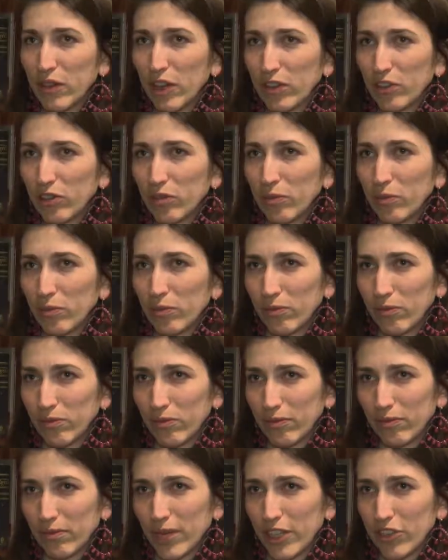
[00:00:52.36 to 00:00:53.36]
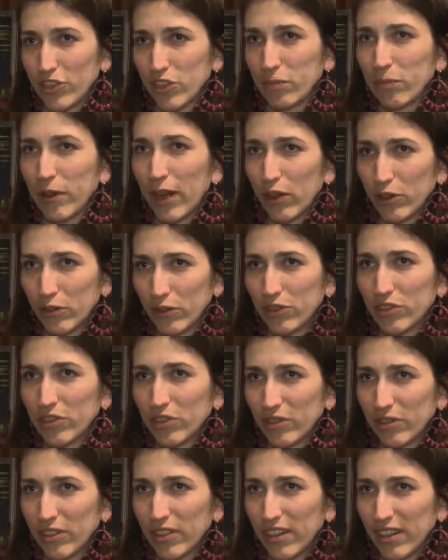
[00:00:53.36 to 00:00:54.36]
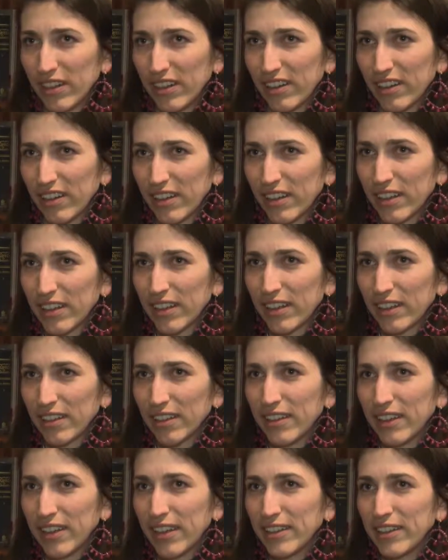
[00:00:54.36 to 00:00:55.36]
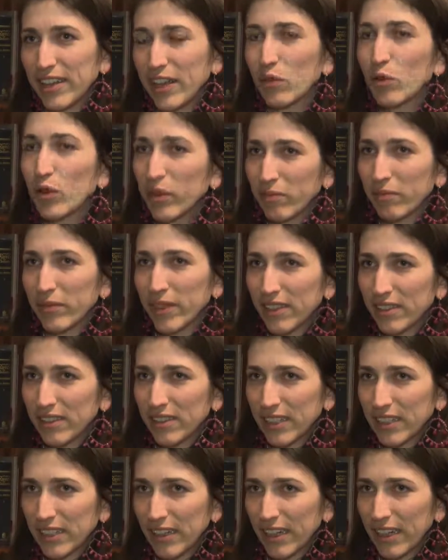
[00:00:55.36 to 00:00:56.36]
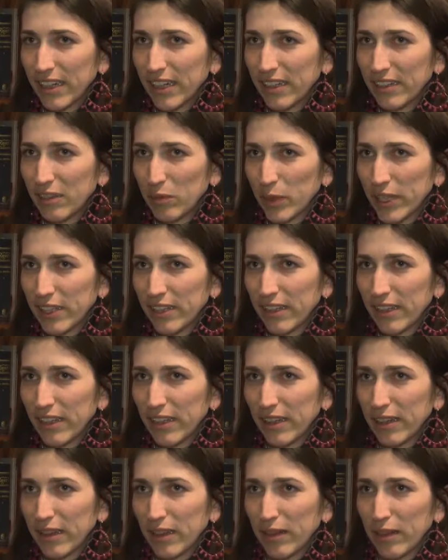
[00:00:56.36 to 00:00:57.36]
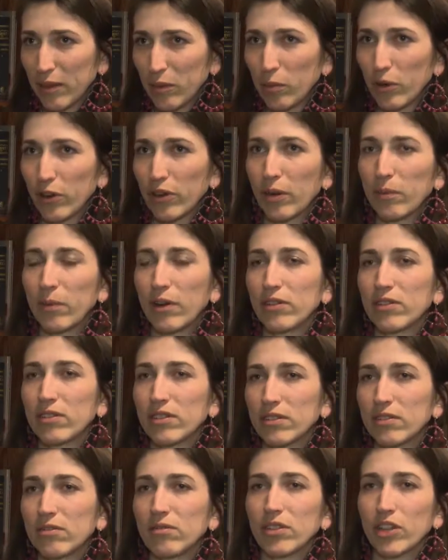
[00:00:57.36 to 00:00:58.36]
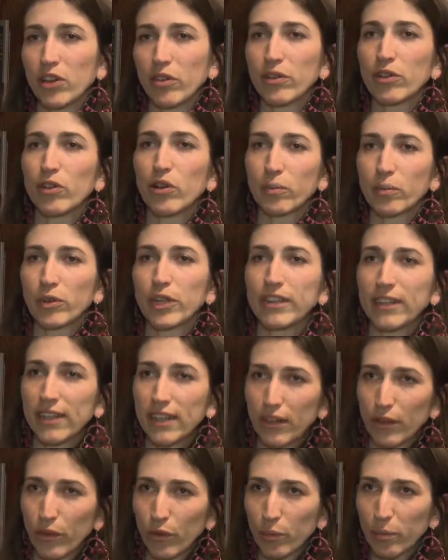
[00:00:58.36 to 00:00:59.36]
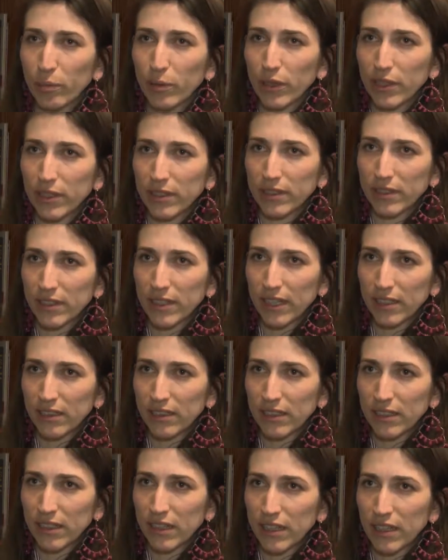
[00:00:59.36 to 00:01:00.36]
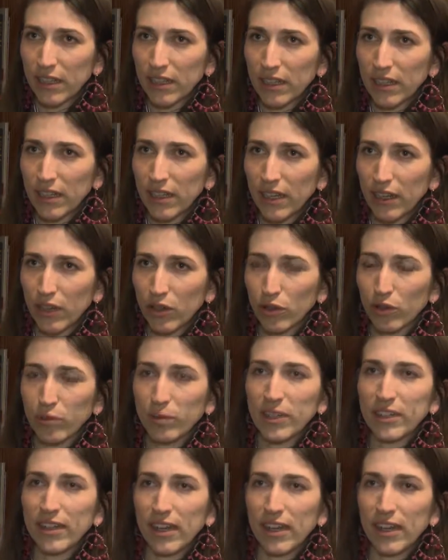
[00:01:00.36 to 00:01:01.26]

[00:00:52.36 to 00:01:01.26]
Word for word: not much about uh, the, the equipment that they need, but it, it's more about the overall political support that uh, could be